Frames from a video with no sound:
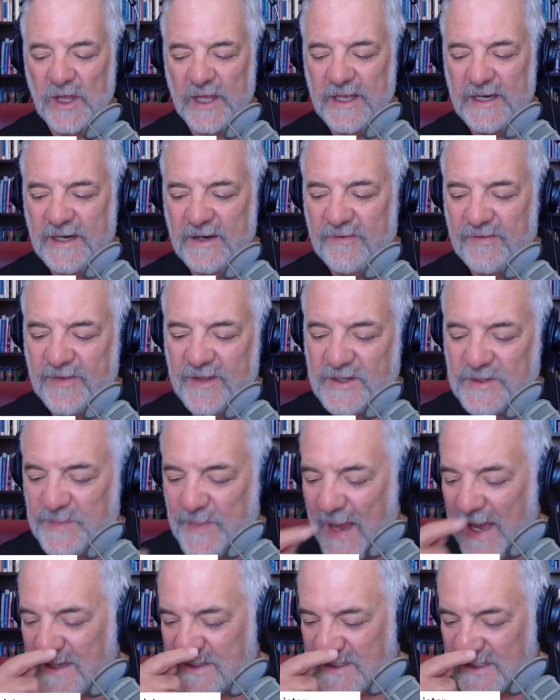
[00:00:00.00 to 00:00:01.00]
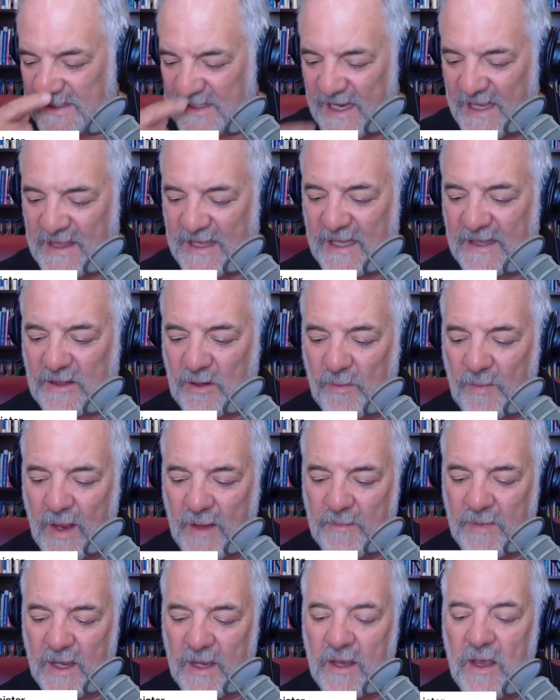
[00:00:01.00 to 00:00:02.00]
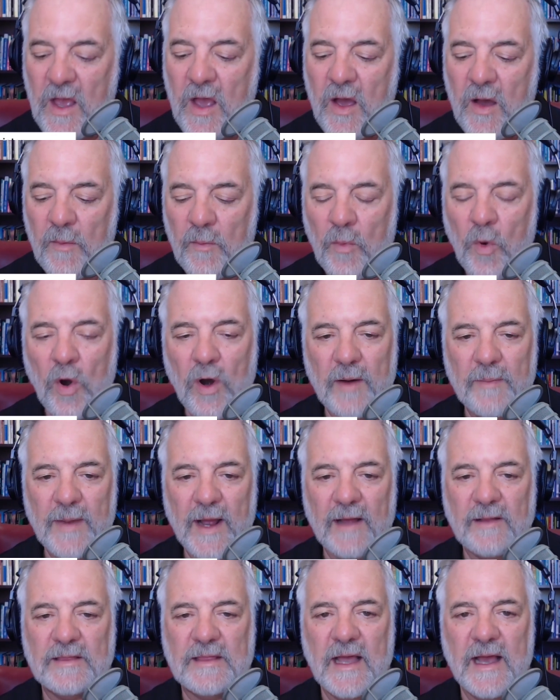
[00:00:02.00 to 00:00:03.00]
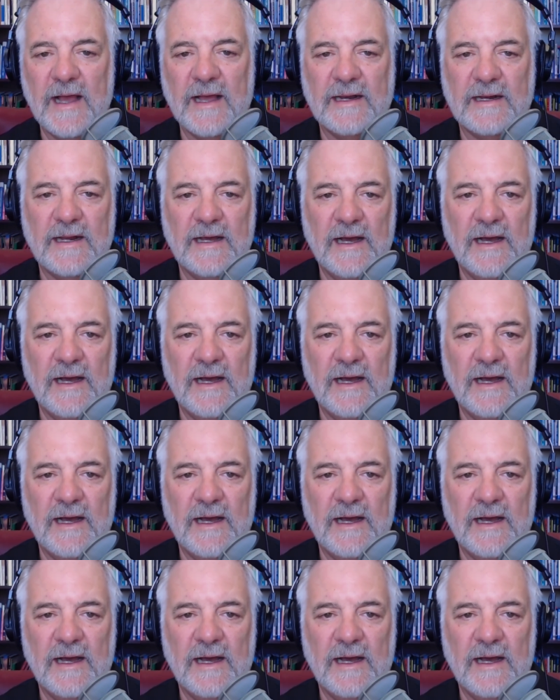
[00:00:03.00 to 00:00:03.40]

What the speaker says: and if this passes, I think there may be more about that.